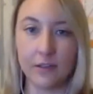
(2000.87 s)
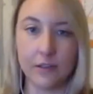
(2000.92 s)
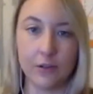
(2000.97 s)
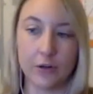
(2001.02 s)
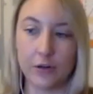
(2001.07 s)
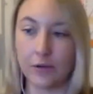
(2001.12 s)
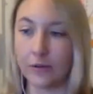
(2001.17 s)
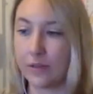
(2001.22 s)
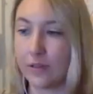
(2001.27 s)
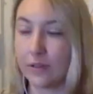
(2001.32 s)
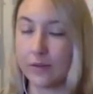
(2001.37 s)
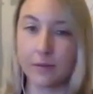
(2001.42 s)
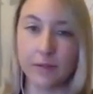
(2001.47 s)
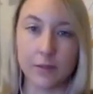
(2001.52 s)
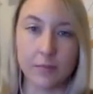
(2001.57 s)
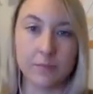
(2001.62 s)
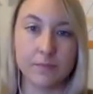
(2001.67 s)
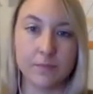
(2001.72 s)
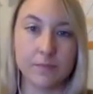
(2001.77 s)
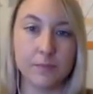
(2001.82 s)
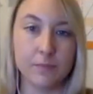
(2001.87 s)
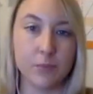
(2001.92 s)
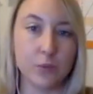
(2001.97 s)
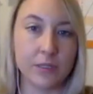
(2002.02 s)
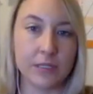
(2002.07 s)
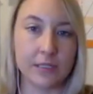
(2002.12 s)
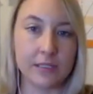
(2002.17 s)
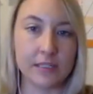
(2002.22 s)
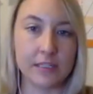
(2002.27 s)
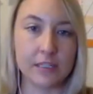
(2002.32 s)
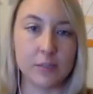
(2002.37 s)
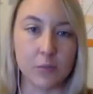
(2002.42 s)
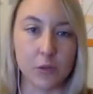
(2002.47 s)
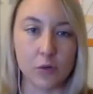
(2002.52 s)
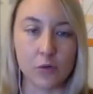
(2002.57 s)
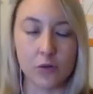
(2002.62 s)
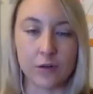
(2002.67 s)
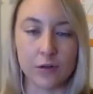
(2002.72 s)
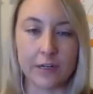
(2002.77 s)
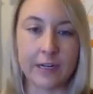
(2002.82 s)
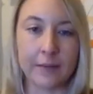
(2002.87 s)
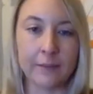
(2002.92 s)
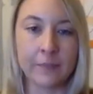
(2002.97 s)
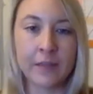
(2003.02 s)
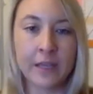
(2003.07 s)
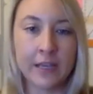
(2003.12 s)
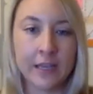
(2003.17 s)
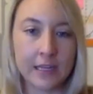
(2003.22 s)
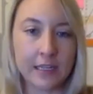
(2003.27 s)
you know, the book is exploring.